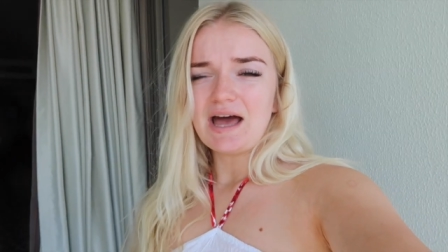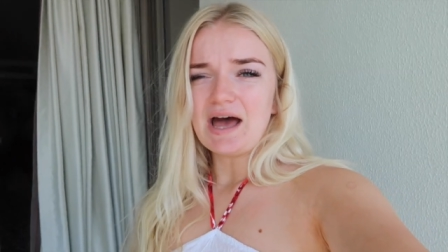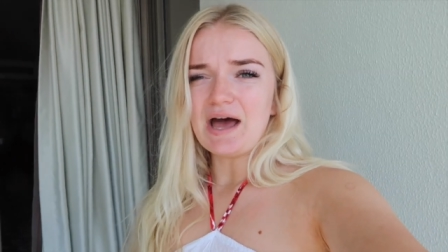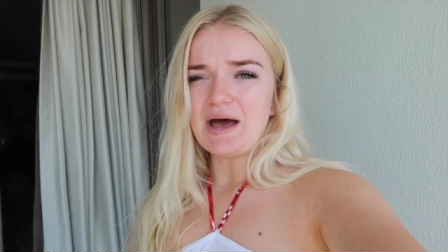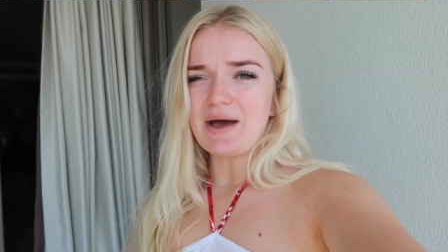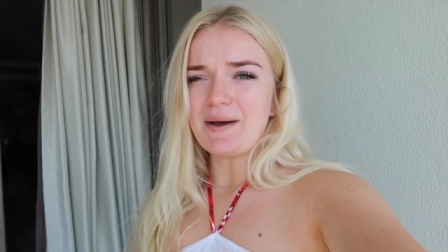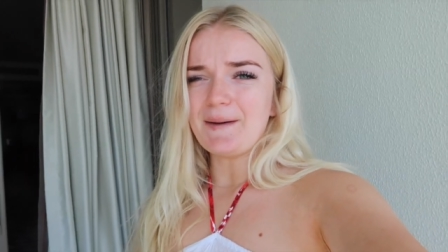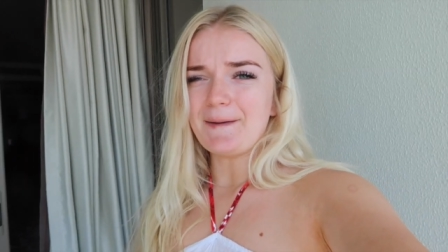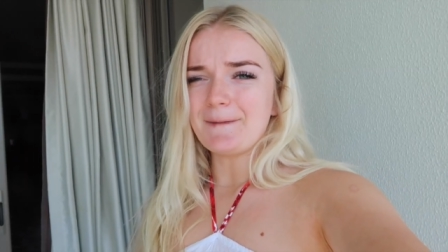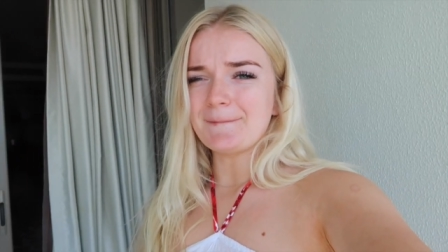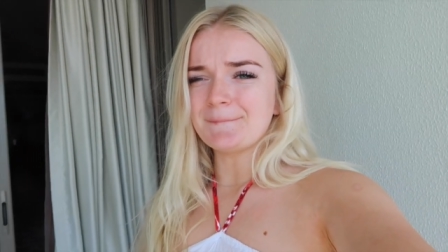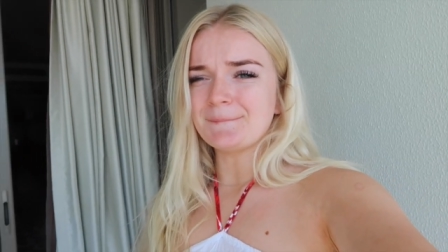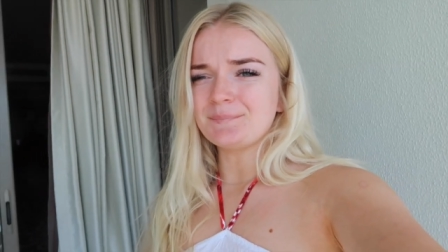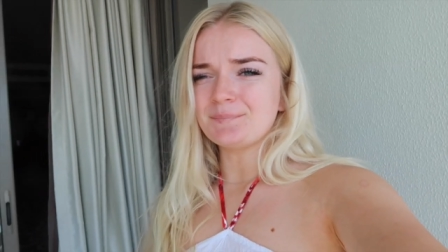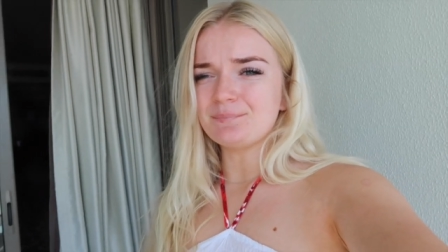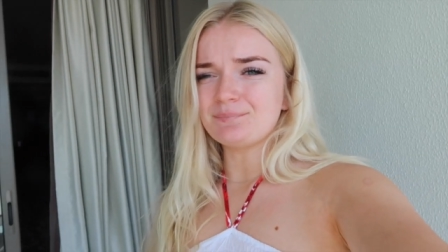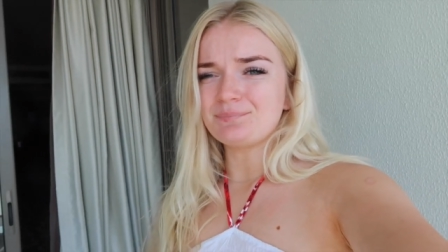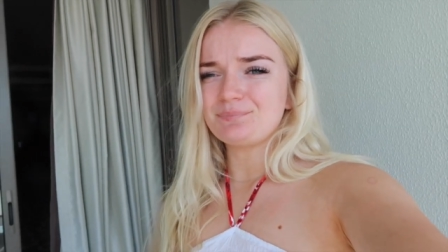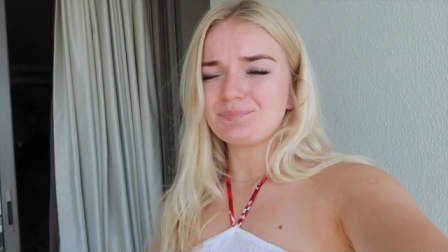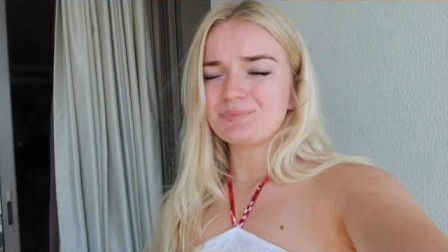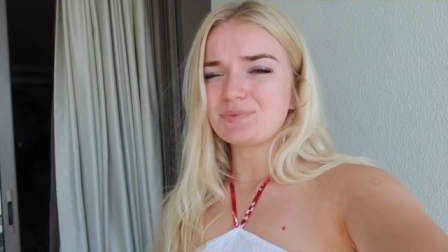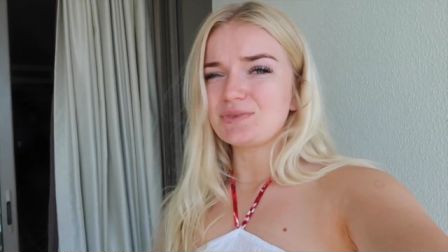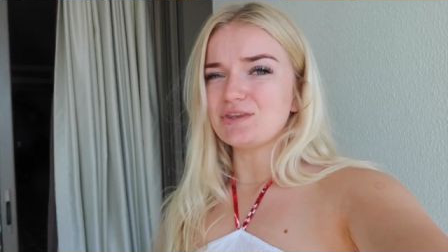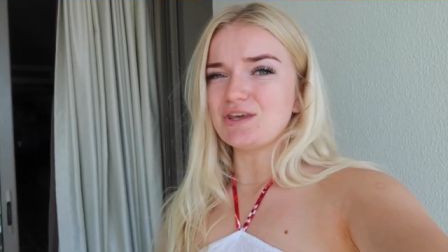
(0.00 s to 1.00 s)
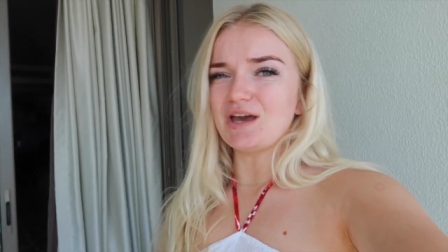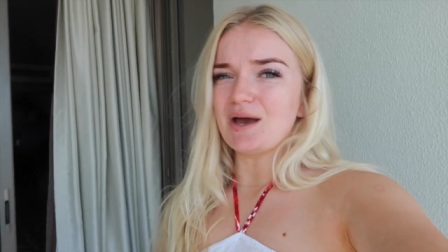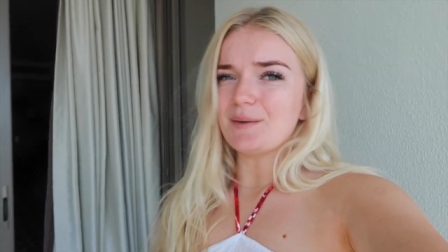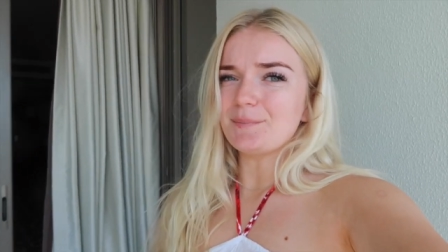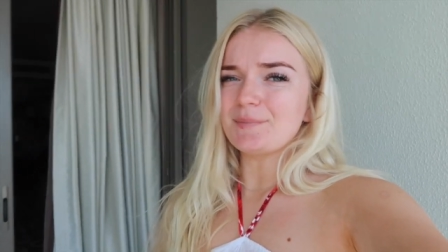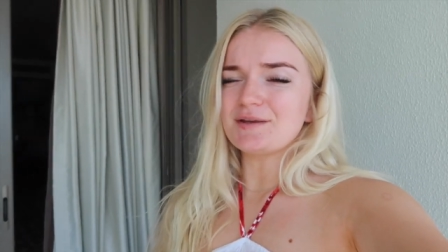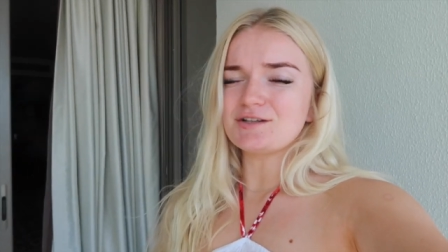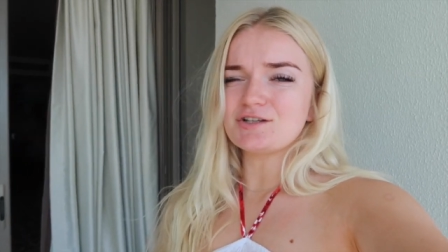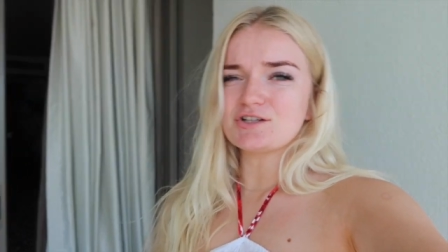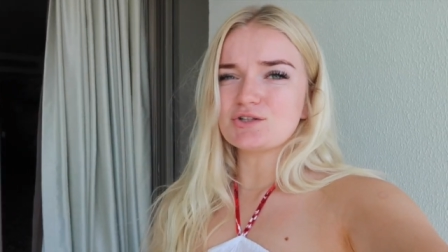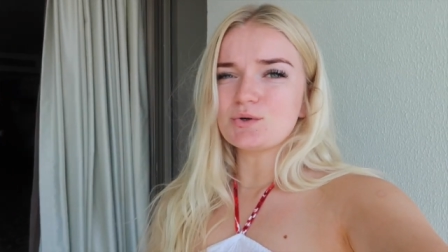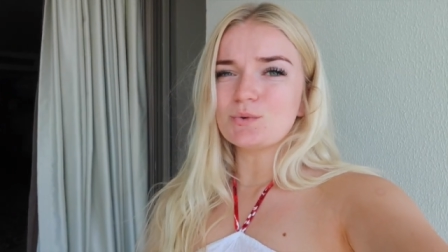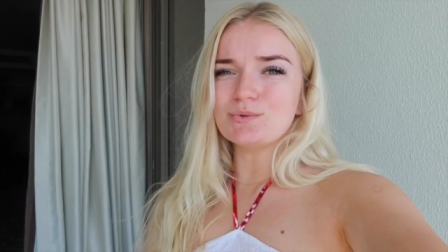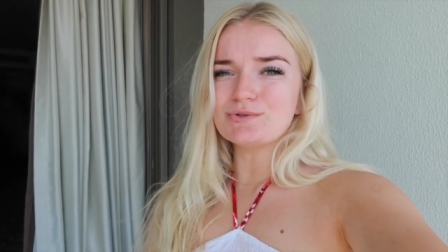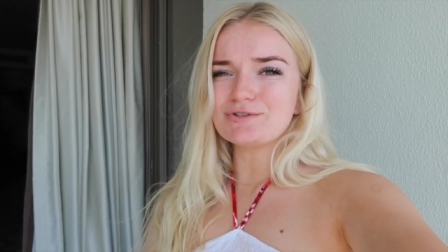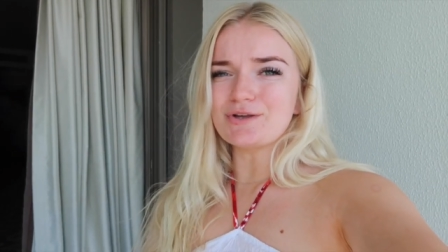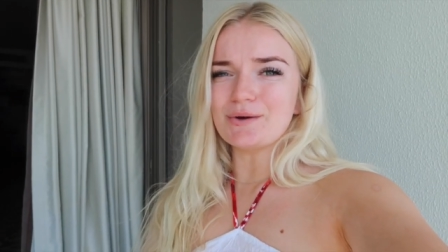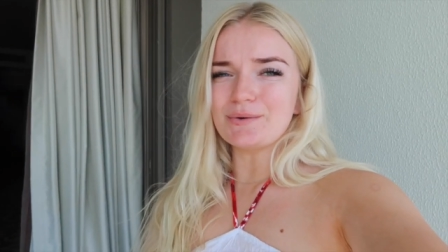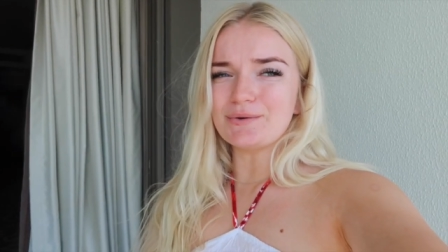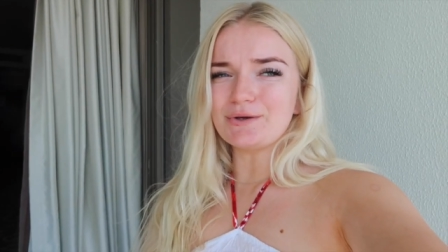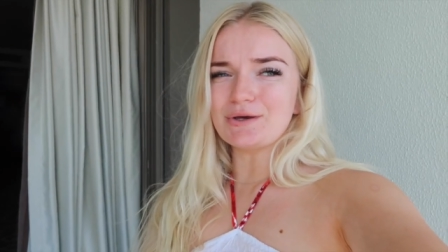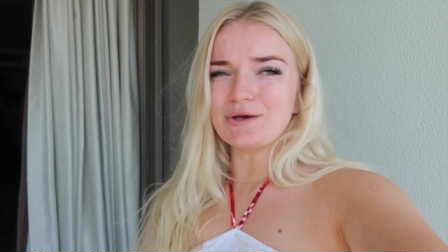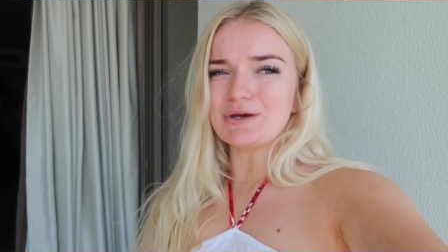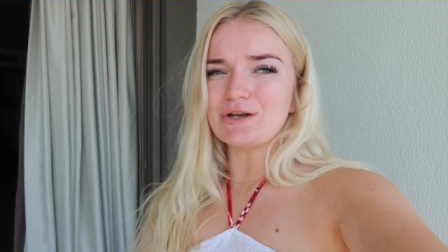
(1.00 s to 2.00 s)
Yeah, it's just all
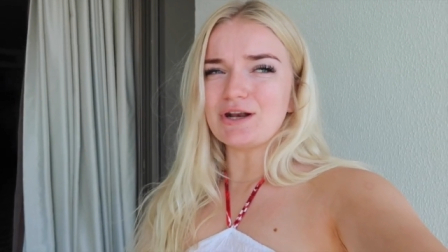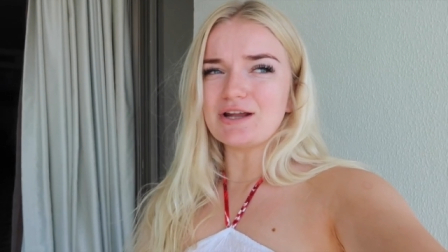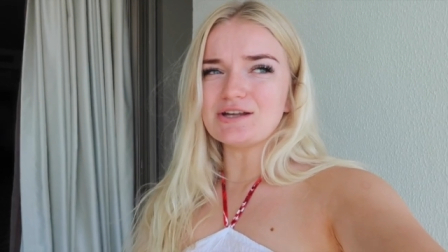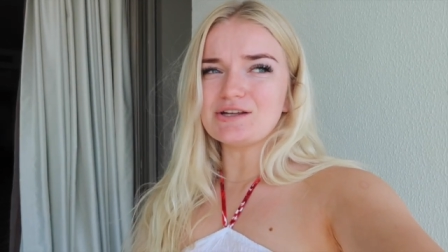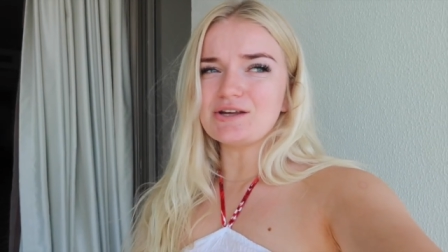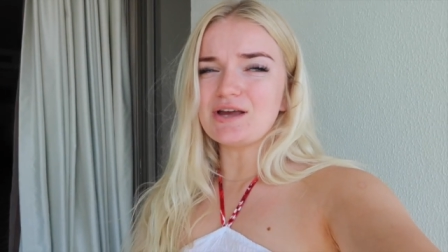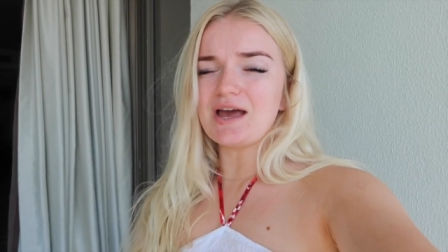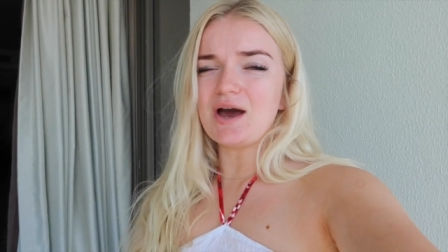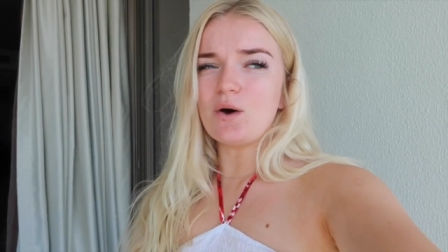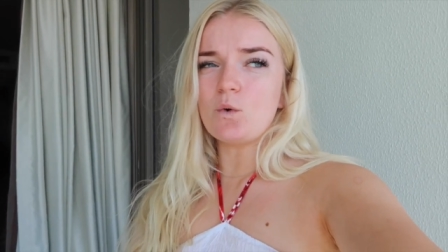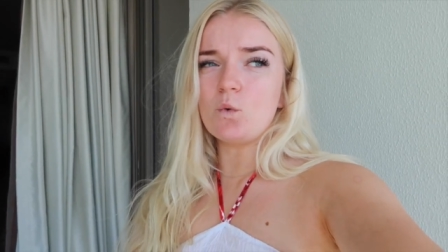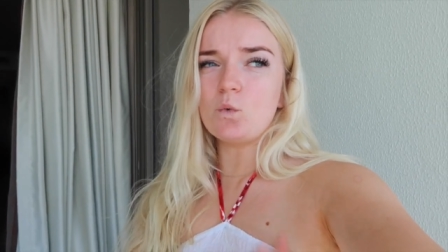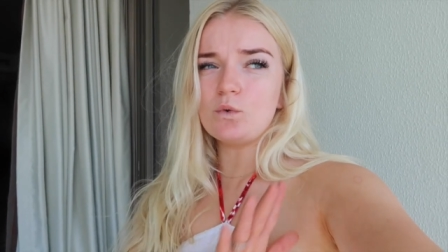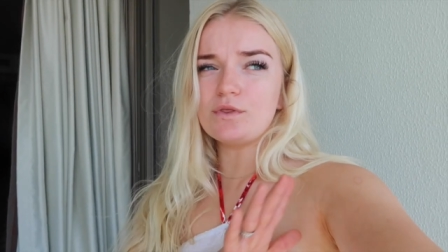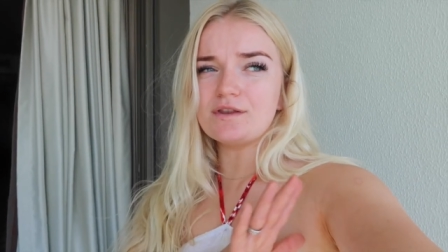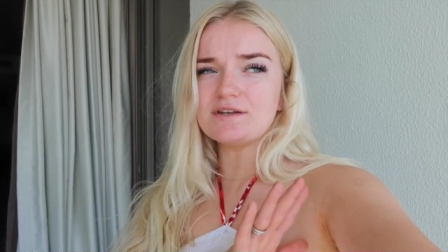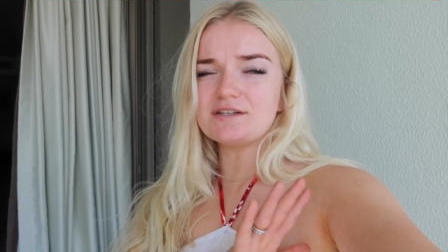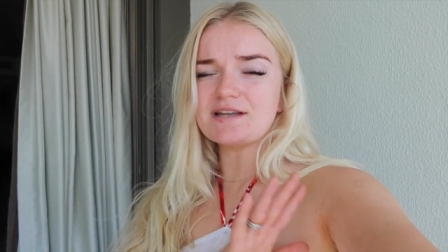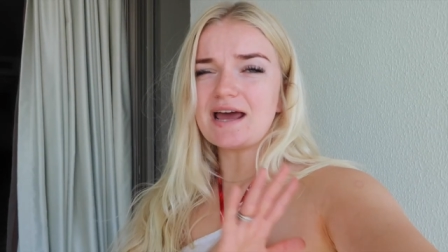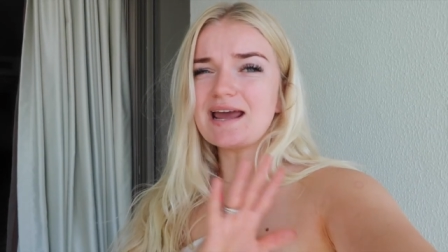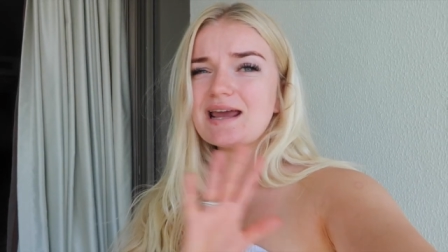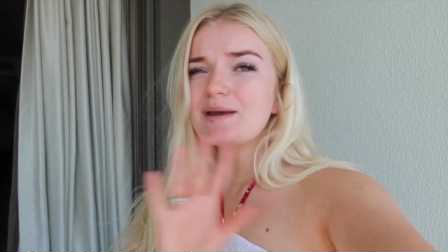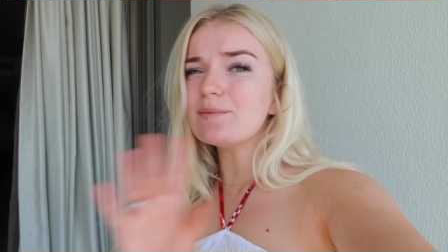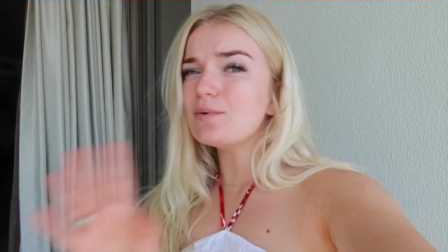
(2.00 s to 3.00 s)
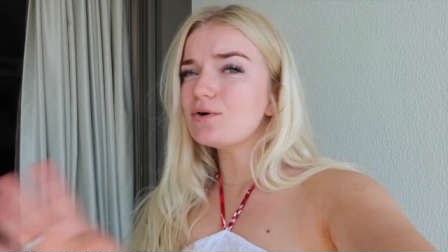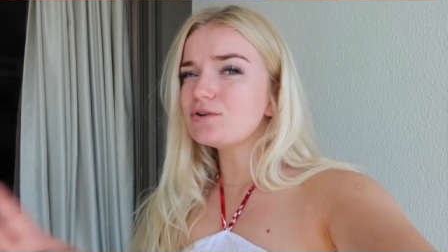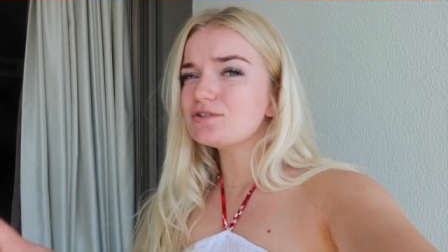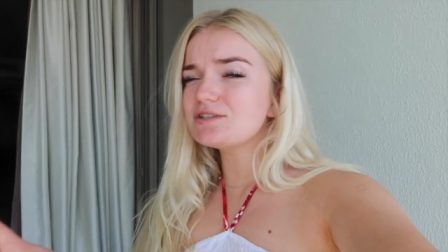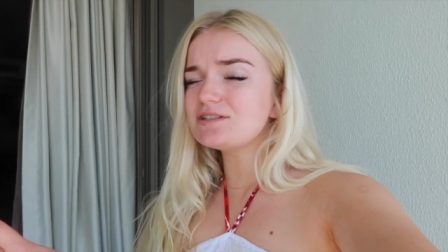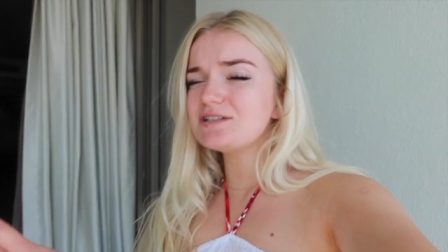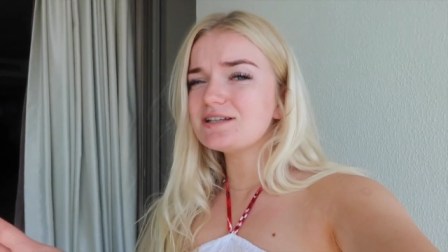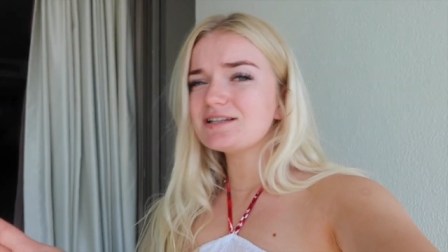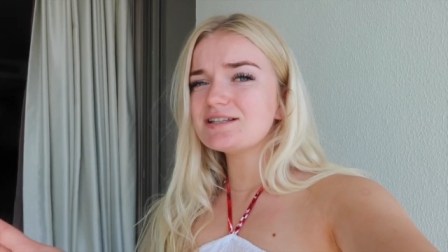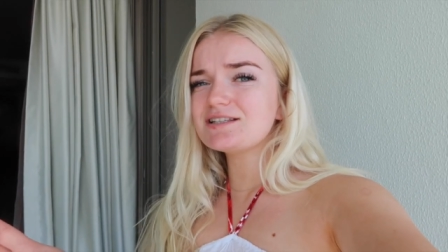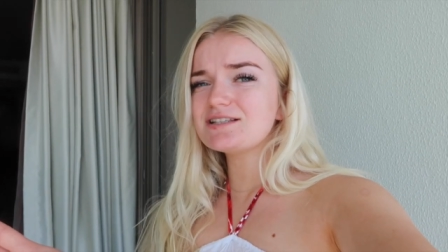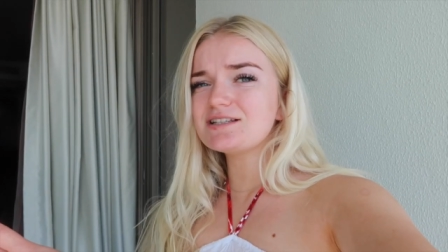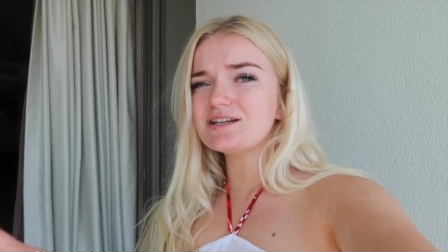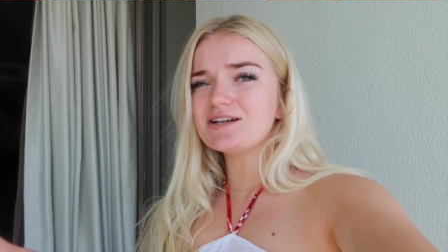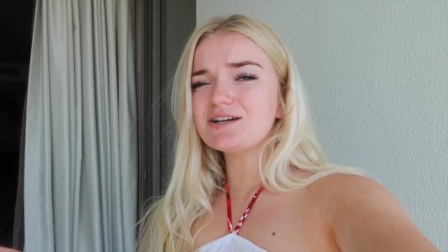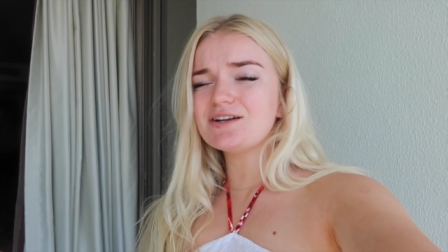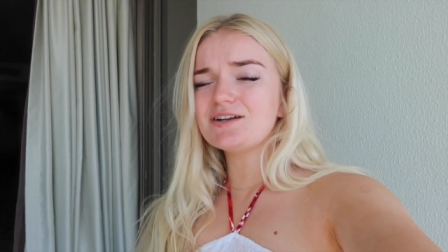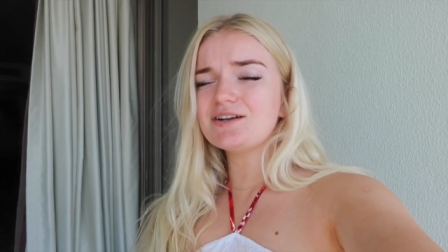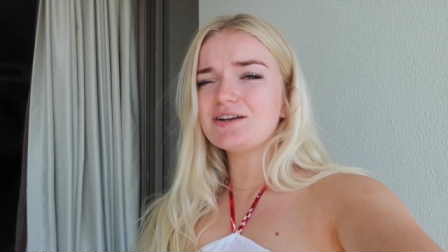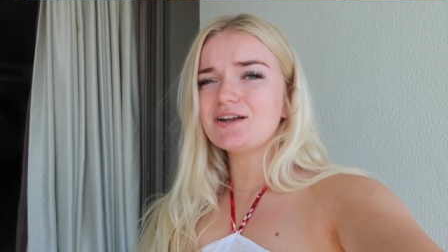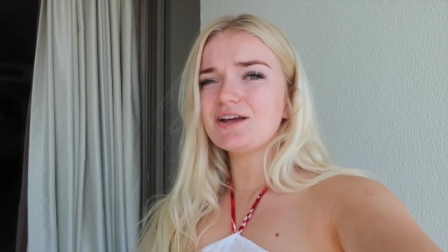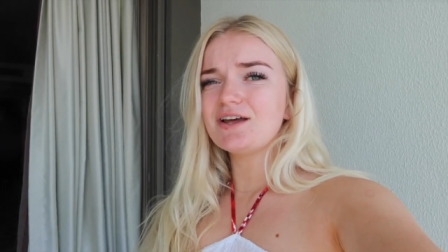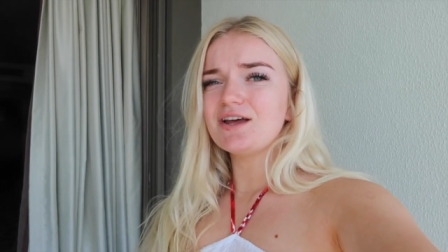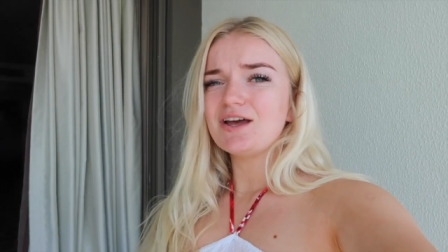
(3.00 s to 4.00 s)
so good. Like all the tables are
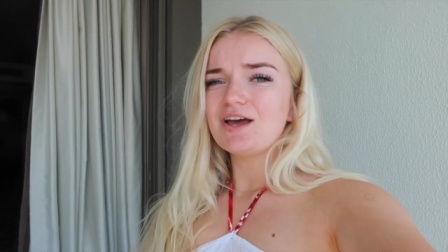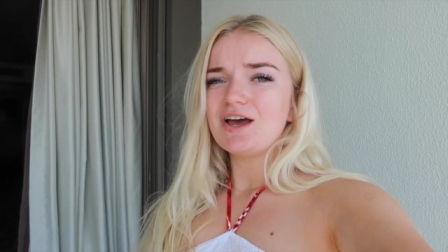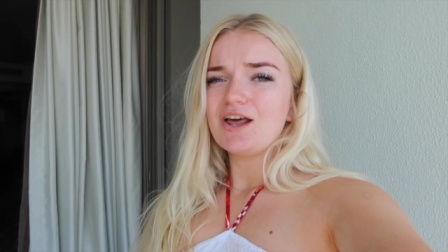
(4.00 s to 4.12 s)
distant.